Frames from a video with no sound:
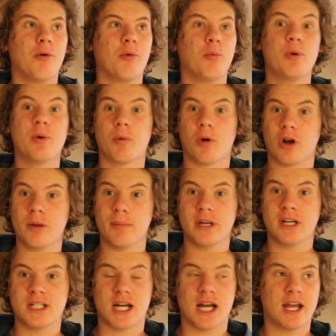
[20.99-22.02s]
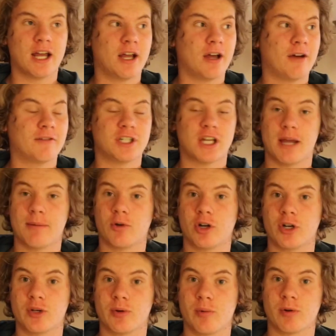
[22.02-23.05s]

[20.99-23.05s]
We were in a bit of a time crunch.